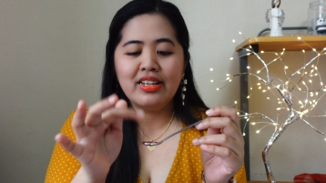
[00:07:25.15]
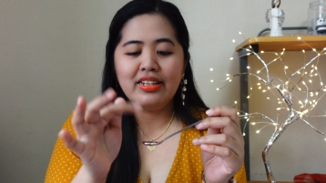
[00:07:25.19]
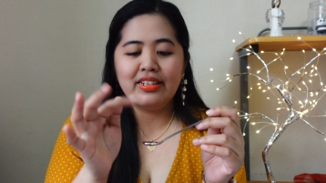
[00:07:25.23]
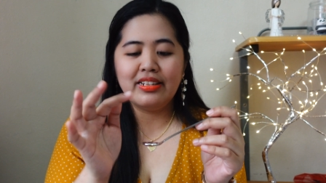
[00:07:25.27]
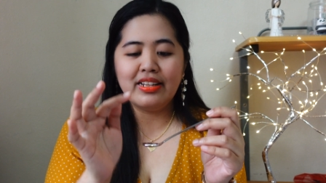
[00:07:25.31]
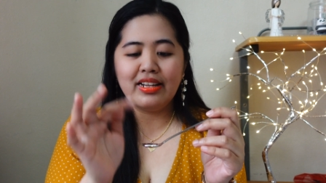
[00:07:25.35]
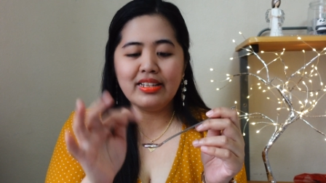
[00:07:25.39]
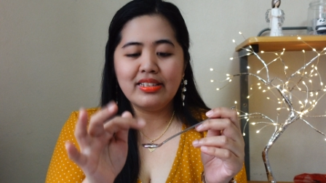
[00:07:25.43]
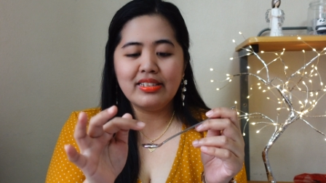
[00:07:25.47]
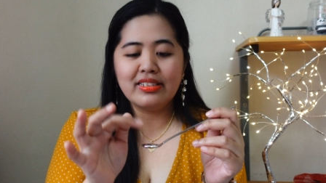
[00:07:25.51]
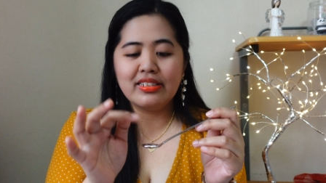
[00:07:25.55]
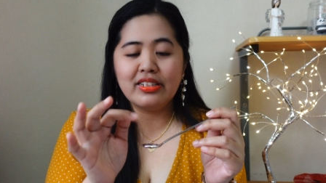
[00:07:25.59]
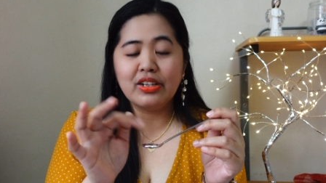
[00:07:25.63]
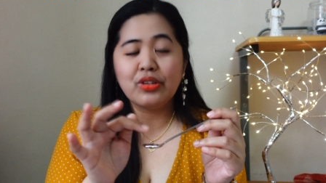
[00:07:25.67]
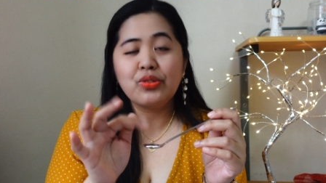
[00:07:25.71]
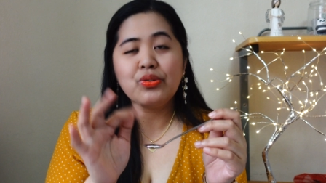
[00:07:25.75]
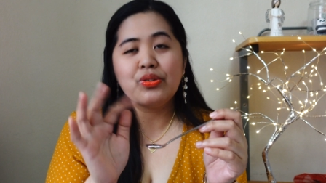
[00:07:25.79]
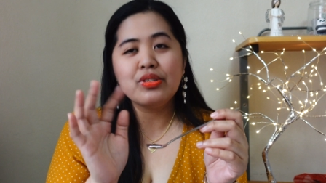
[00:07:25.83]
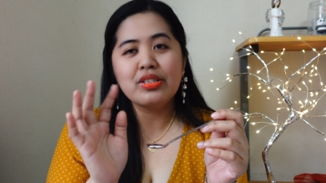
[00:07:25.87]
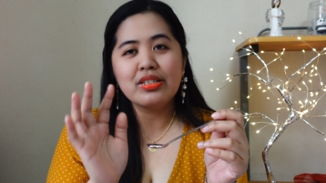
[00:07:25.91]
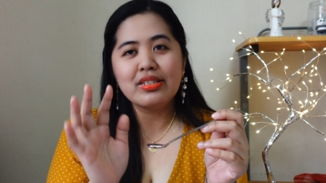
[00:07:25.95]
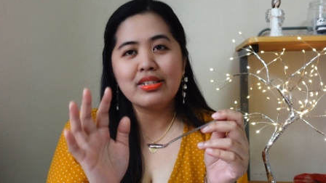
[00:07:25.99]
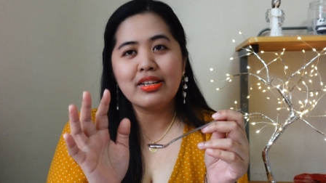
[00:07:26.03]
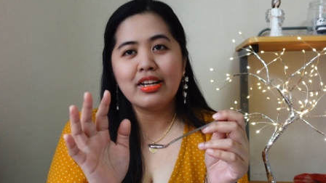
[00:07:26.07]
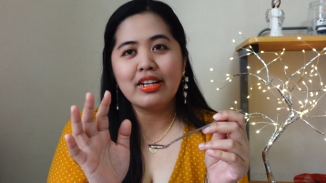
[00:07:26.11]
That's the
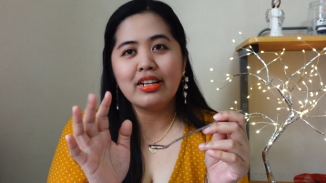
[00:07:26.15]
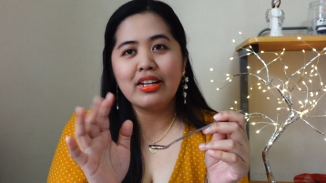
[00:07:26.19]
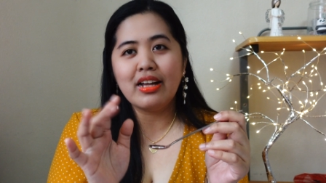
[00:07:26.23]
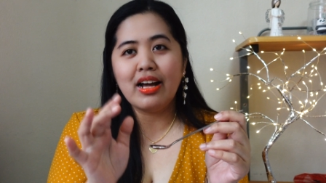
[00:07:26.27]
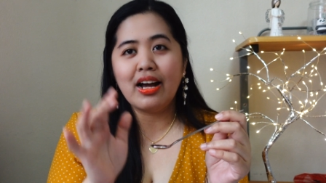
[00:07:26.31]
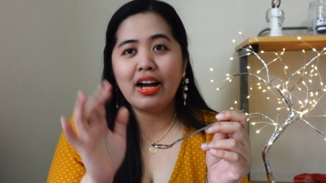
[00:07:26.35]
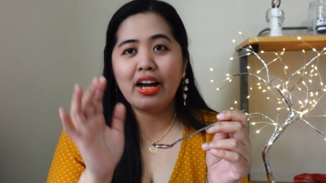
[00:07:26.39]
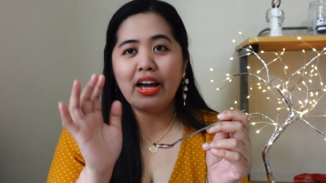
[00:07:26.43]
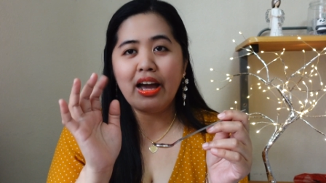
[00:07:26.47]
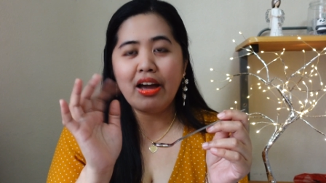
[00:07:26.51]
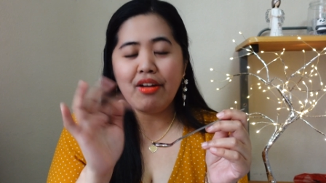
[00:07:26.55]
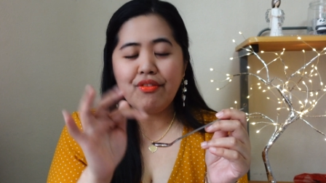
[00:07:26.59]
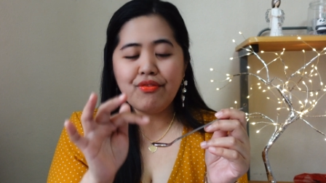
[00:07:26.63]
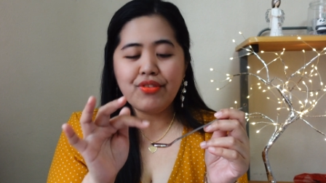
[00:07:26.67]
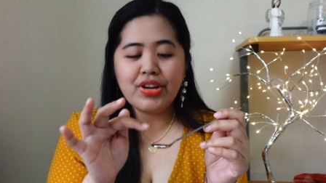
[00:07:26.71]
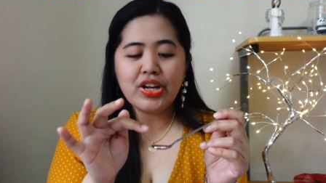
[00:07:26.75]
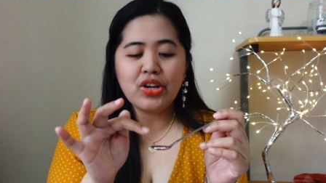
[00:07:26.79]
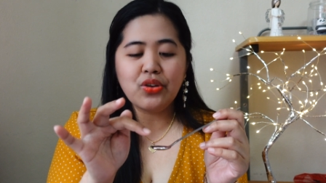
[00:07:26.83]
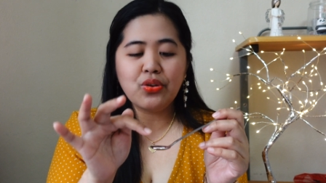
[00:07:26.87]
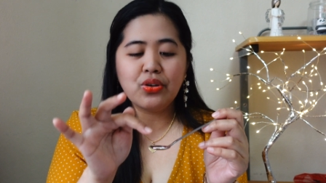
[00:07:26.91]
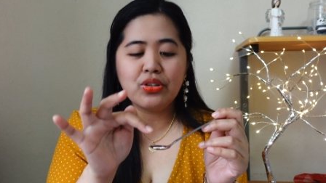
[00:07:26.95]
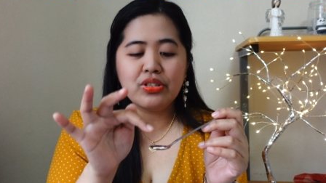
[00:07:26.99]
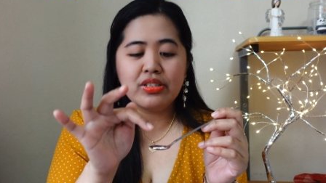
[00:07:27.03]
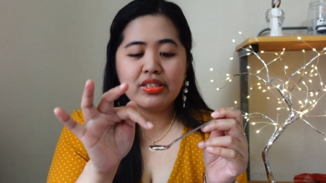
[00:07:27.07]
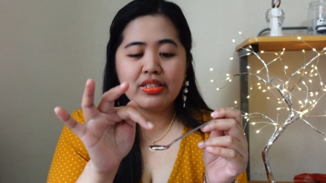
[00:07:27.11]
content. Uh, every
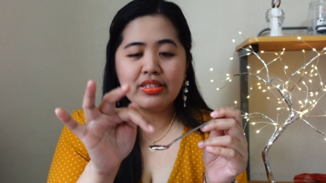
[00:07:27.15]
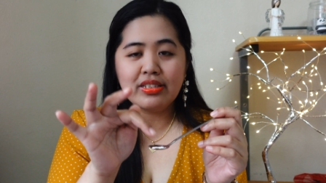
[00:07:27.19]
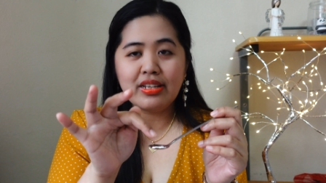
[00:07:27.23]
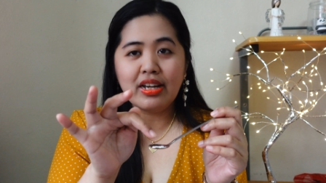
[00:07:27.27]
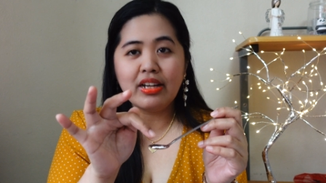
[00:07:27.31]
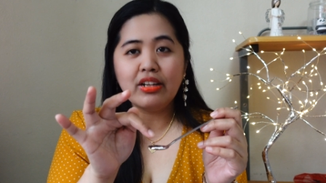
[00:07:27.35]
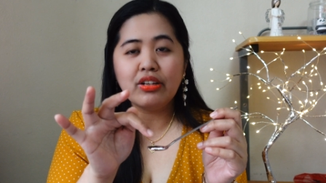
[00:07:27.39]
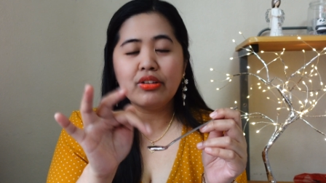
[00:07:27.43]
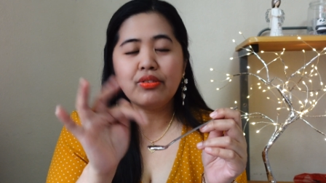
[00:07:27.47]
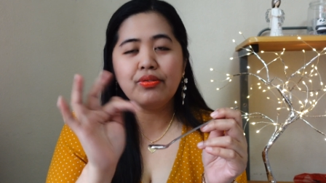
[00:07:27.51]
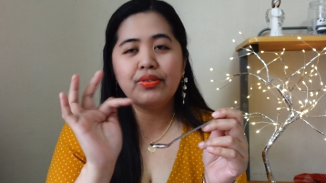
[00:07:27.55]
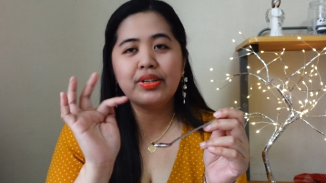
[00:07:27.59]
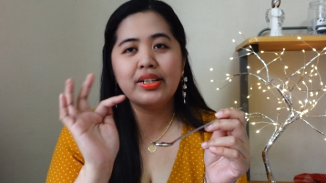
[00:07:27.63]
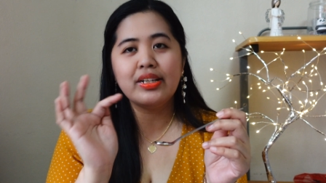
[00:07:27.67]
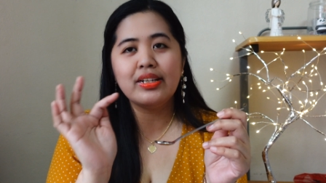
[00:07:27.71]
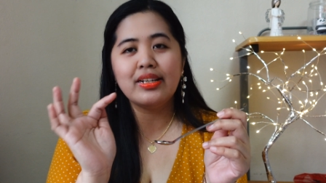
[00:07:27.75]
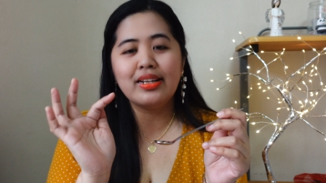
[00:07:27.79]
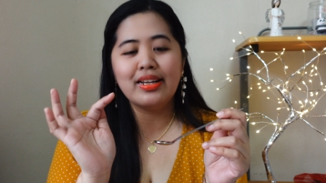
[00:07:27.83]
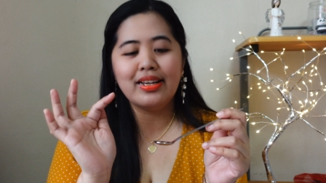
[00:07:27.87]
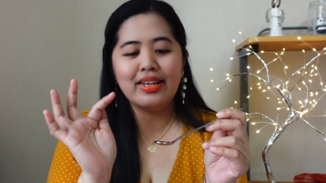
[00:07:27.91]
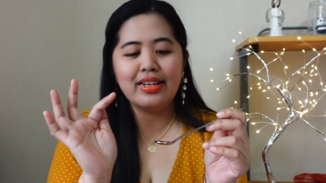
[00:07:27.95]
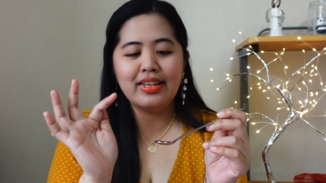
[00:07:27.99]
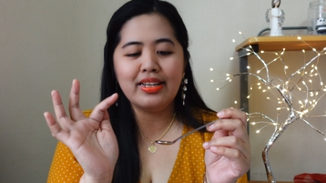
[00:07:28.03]
content of it,